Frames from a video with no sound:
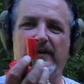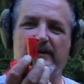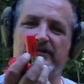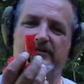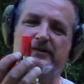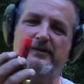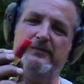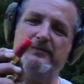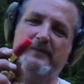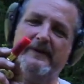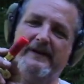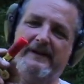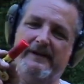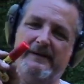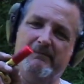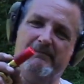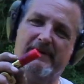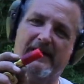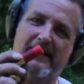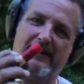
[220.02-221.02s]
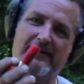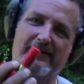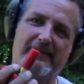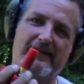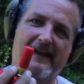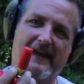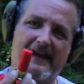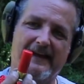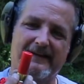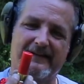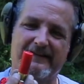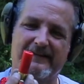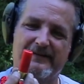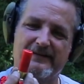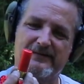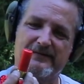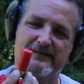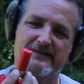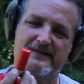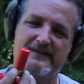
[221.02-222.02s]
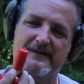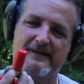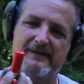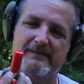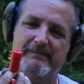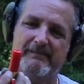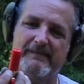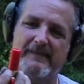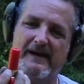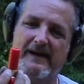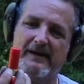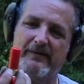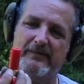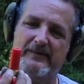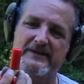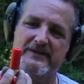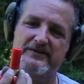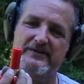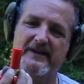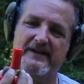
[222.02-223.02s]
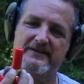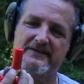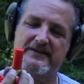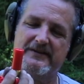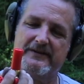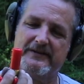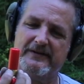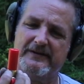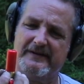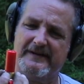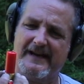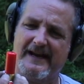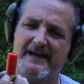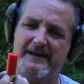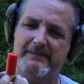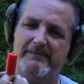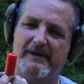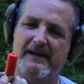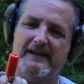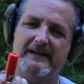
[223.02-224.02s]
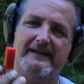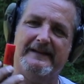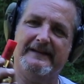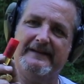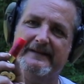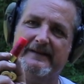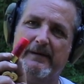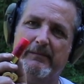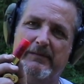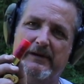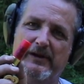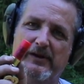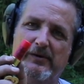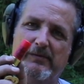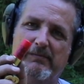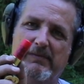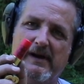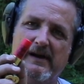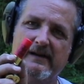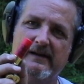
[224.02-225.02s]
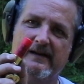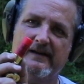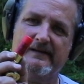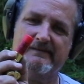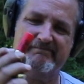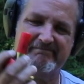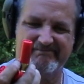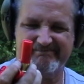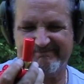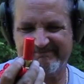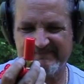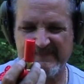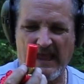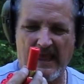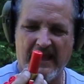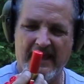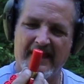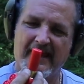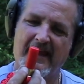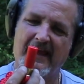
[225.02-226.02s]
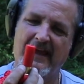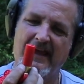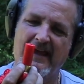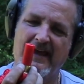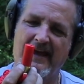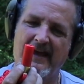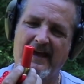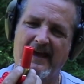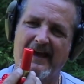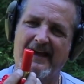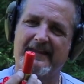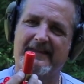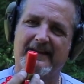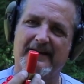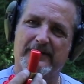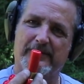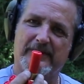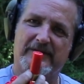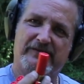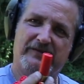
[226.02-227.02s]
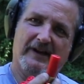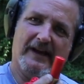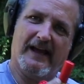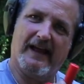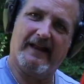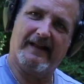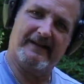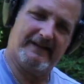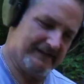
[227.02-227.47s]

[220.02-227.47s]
should we compare that to some Winchester 9-pellet 00 buck? I think we shall.